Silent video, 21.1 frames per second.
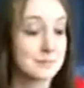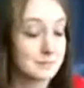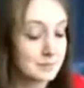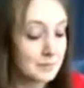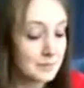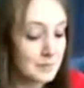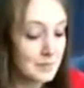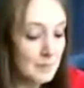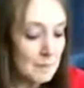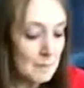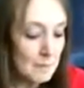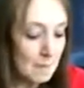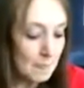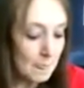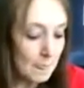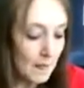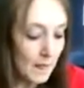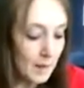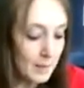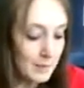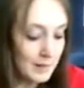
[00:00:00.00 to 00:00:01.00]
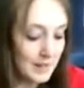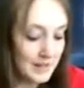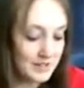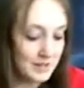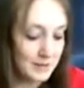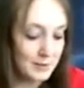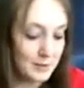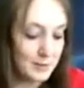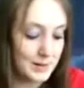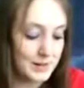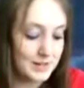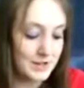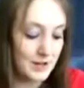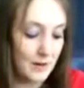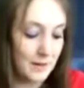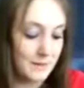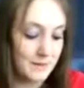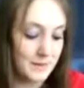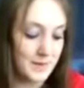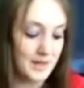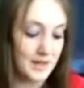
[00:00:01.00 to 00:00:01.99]
So yes, that was pretty
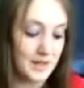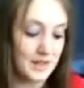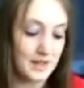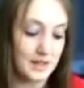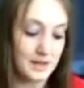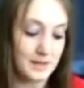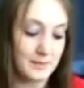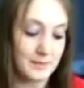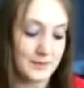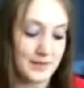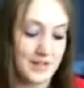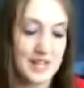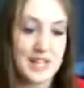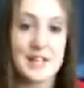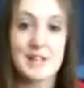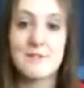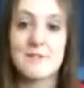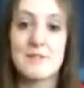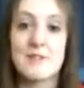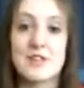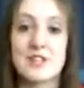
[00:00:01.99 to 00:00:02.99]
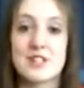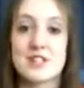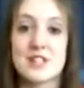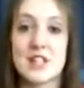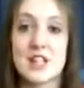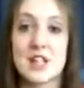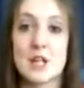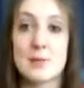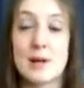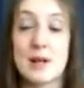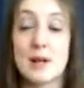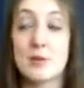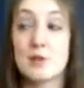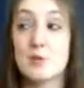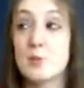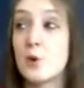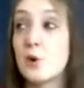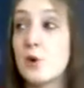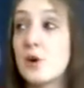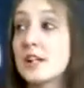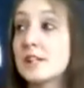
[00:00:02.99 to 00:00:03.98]
dull. Eve versus Nikki Bella
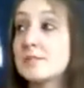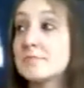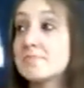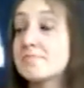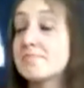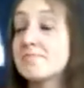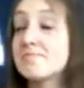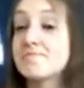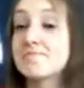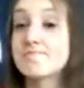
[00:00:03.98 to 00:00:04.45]
was boring.